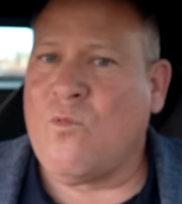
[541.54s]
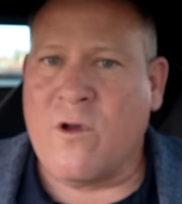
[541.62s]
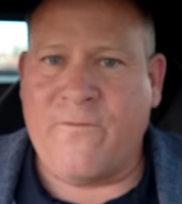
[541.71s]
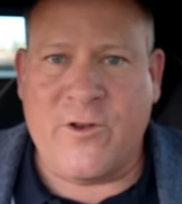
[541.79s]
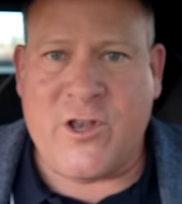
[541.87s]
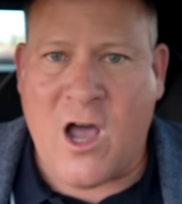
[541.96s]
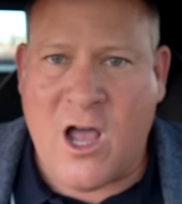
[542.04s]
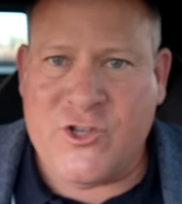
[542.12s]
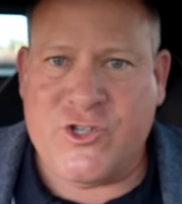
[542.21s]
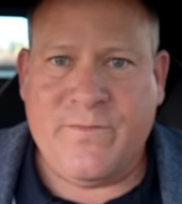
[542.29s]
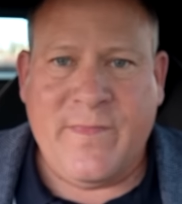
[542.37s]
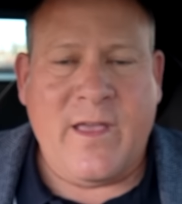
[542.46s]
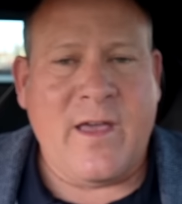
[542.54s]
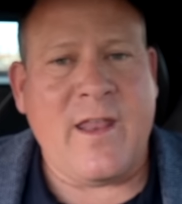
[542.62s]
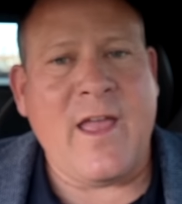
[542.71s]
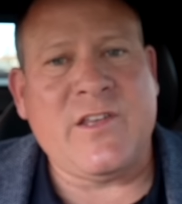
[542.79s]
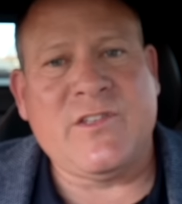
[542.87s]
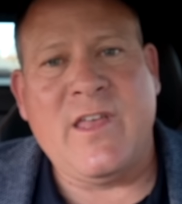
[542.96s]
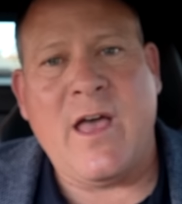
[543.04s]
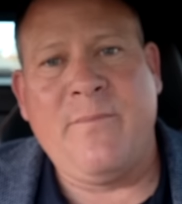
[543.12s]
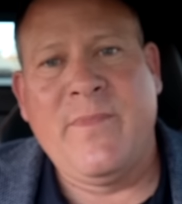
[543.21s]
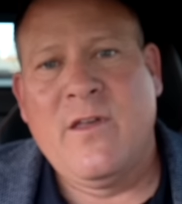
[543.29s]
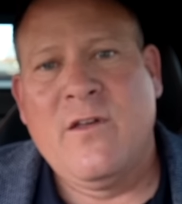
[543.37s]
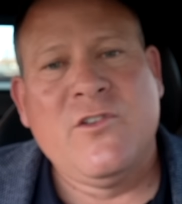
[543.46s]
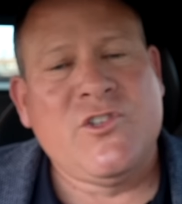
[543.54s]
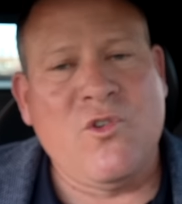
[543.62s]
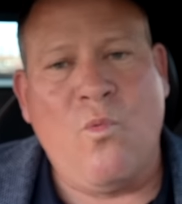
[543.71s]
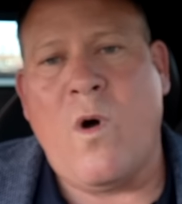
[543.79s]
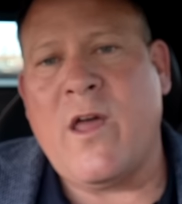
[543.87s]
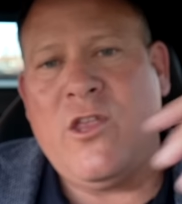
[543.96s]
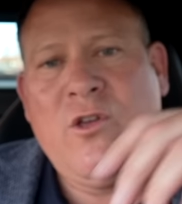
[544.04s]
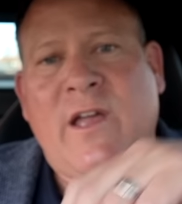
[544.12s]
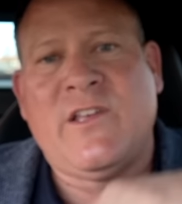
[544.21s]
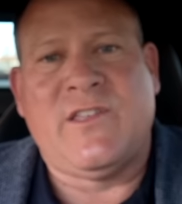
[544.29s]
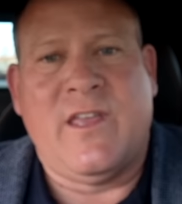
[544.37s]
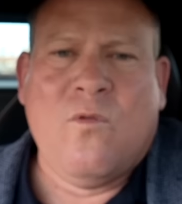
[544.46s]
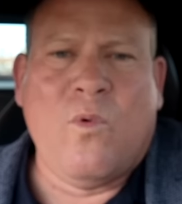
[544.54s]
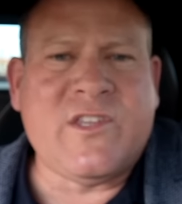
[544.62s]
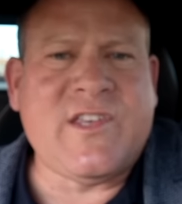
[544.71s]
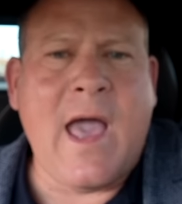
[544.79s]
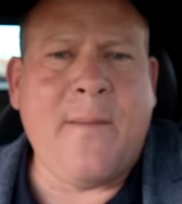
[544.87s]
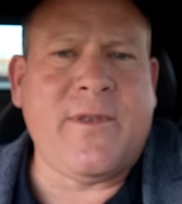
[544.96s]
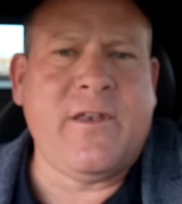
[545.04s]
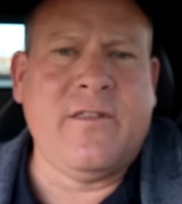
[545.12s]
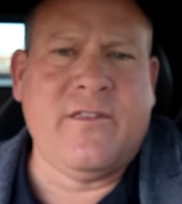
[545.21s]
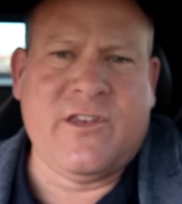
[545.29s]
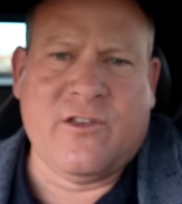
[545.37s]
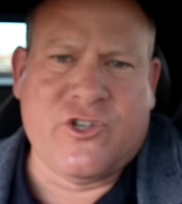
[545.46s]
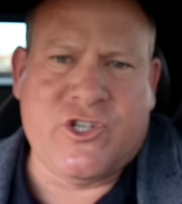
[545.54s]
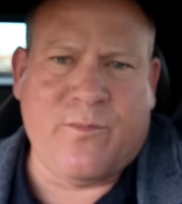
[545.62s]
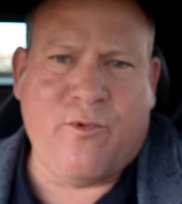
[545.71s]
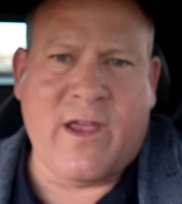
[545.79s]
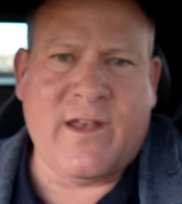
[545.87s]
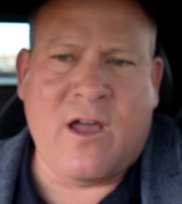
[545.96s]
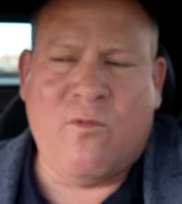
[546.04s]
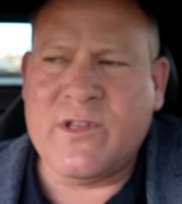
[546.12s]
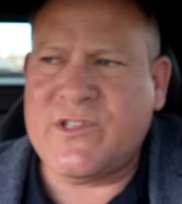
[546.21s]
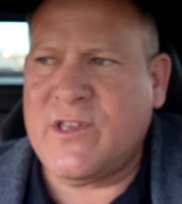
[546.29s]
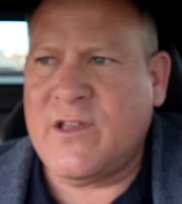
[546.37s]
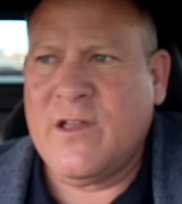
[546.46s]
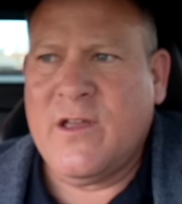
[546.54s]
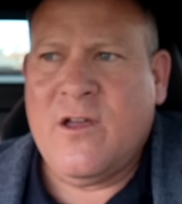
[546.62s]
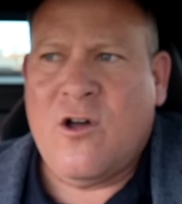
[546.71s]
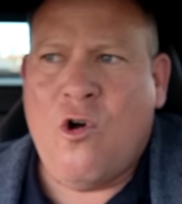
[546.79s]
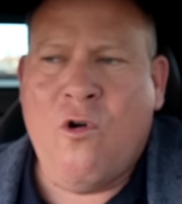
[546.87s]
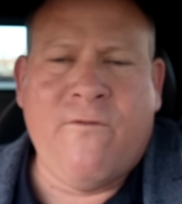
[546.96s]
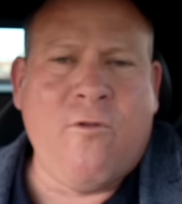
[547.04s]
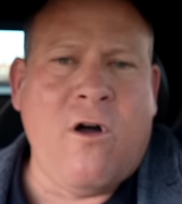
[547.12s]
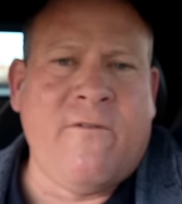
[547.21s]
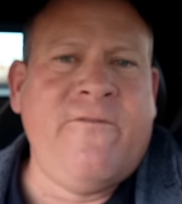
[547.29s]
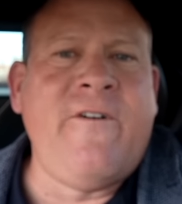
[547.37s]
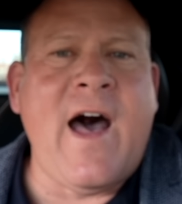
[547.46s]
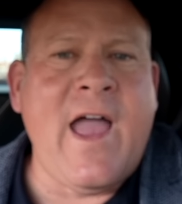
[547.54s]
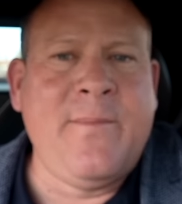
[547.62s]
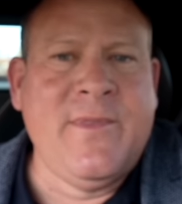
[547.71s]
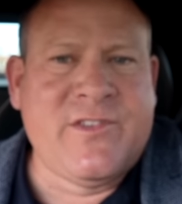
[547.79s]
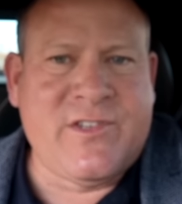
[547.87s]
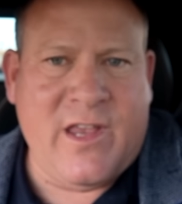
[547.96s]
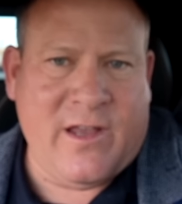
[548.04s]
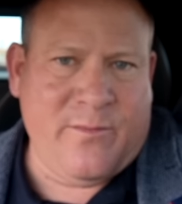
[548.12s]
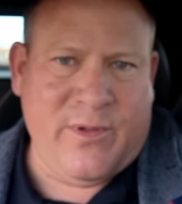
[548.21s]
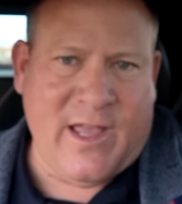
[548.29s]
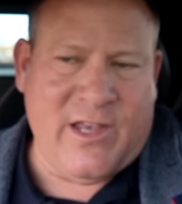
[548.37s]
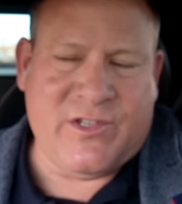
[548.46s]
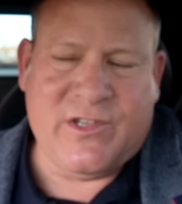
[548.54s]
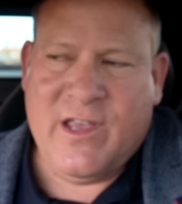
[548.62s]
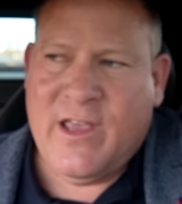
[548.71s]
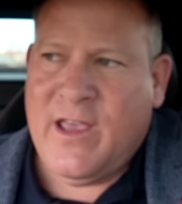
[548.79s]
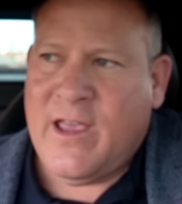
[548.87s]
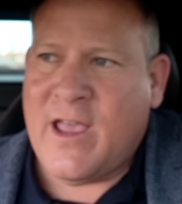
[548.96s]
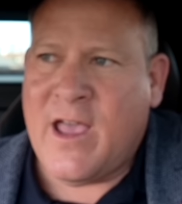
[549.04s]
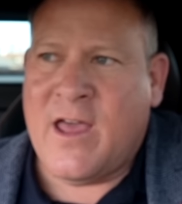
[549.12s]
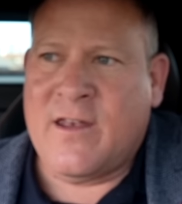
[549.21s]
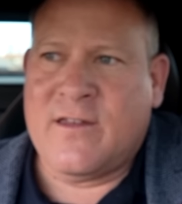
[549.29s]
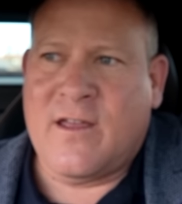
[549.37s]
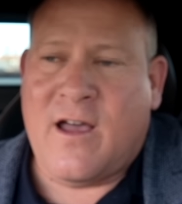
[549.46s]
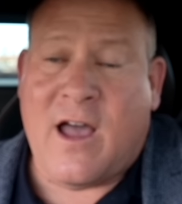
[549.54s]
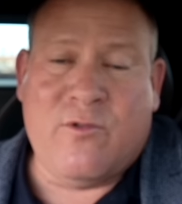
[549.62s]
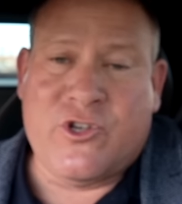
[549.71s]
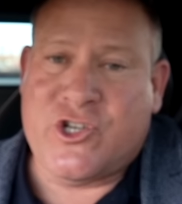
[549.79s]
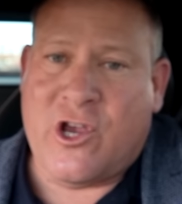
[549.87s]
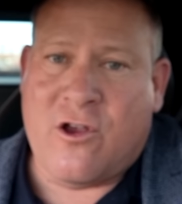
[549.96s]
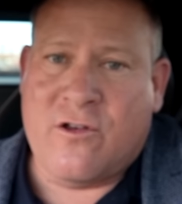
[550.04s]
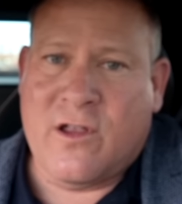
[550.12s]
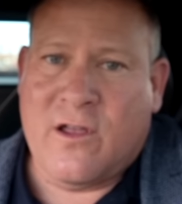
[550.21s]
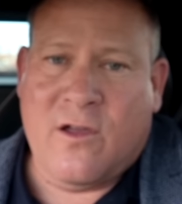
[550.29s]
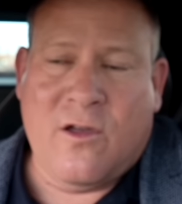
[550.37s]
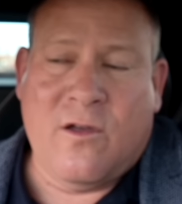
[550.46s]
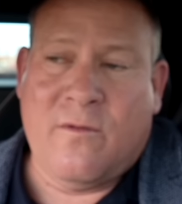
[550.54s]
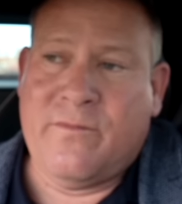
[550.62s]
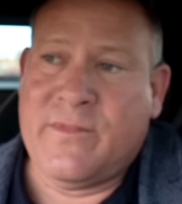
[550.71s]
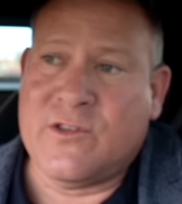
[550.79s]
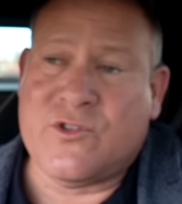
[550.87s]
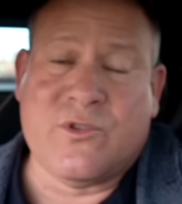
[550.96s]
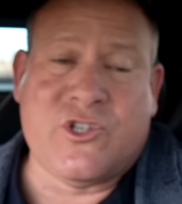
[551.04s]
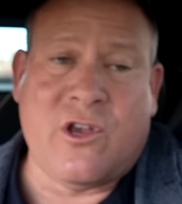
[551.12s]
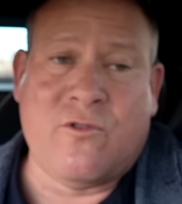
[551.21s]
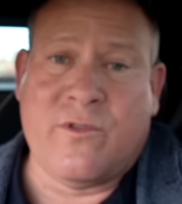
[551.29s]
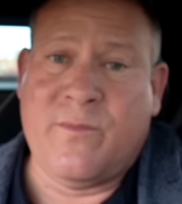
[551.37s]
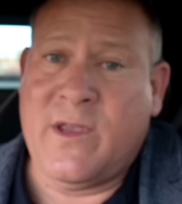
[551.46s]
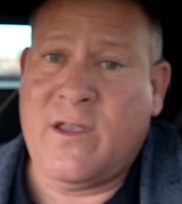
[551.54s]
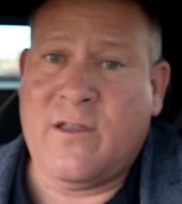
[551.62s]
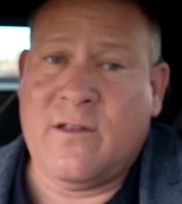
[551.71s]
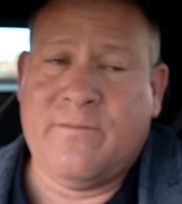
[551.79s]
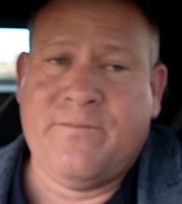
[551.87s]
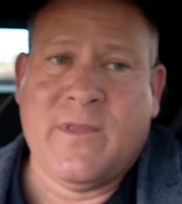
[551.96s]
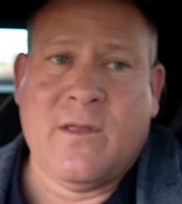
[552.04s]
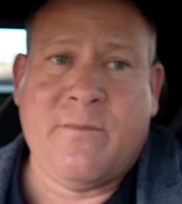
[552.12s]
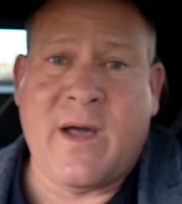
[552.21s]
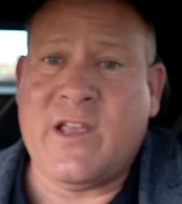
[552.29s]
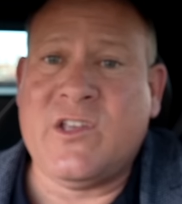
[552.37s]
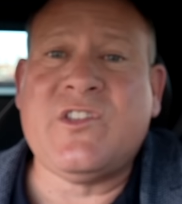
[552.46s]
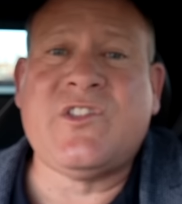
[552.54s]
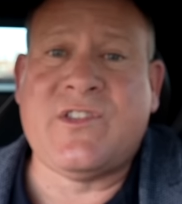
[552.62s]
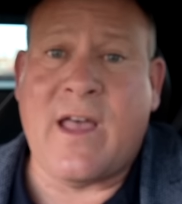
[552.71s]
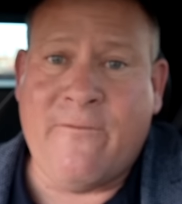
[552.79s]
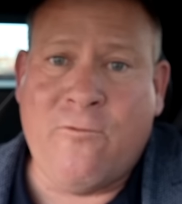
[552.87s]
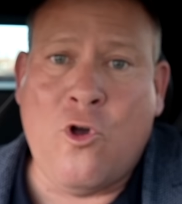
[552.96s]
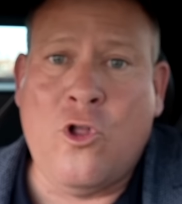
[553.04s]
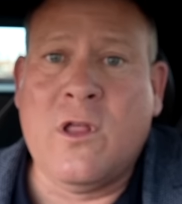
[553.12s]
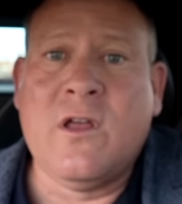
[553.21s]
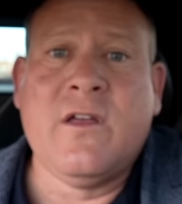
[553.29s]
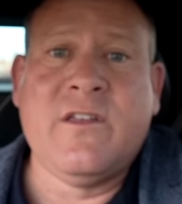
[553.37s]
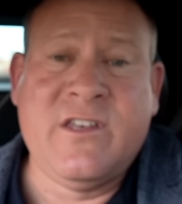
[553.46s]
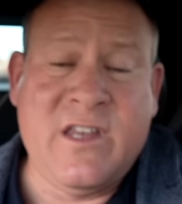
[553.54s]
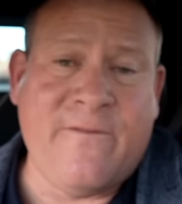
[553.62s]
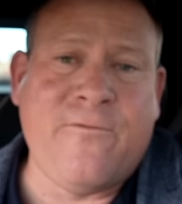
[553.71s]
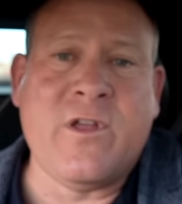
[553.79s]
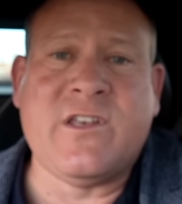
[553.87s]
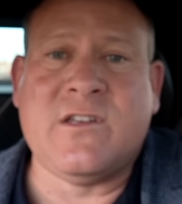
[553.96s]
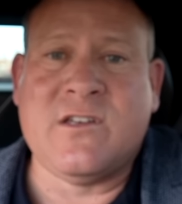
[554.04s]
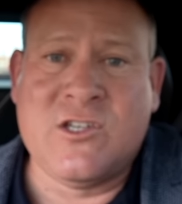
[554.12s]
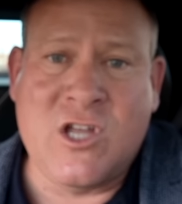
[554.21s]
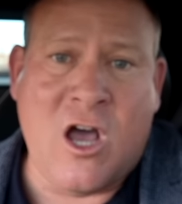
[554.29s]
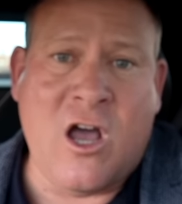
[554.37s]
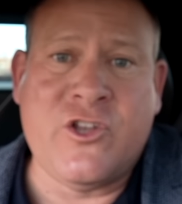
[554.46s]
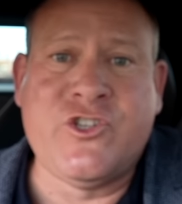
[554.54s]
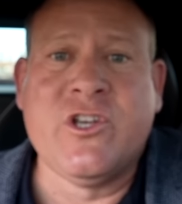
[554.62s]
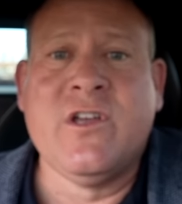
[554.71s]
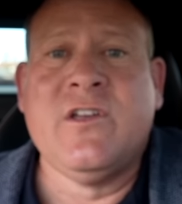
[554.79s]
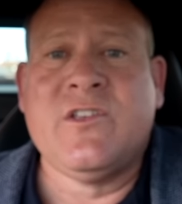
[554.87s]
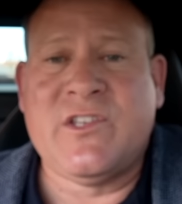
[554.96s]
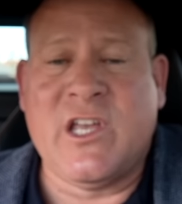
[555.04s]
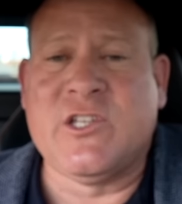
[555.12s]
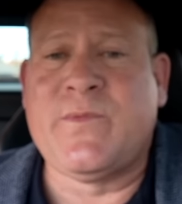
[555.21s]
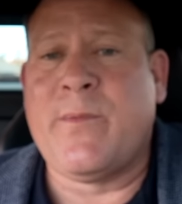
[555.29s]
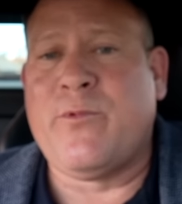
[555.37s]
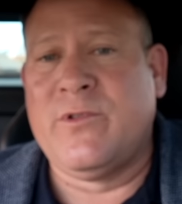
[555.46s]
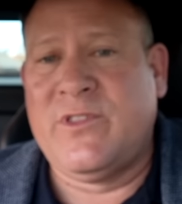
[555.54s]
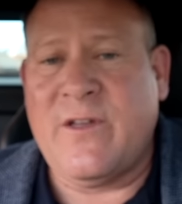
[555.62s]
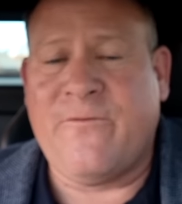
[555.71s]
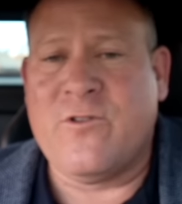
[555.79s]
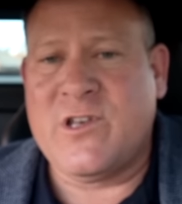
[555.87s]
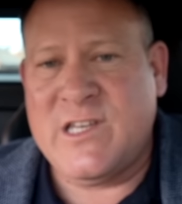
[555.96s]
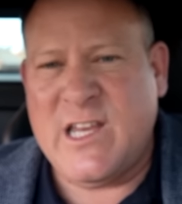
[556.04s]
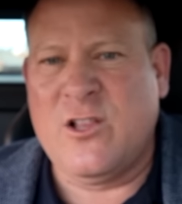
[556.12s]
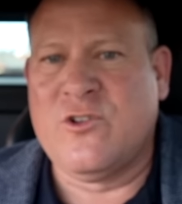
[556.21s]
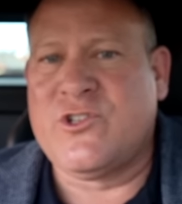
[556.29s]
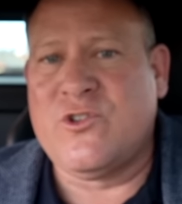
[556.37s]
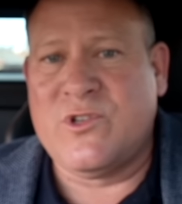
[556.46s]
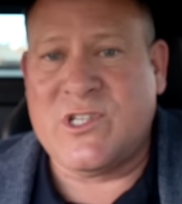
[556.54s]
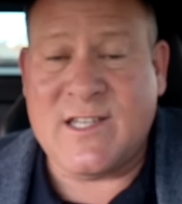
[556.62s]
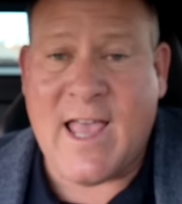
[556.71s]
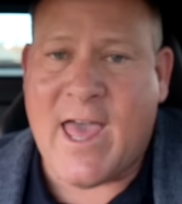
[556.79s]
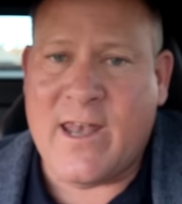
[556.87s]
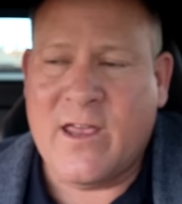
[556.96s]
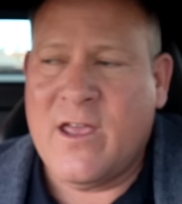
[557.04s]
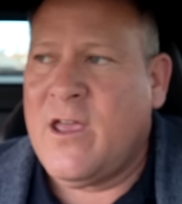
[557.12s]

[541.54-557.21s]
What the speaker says: work for Dodge, and I asked them, so what do you guys think? What's happening in the dealership right now? What's the overall vibe that's taking place? And this was shared with me by several different Dodge salespeople, different dealers who said,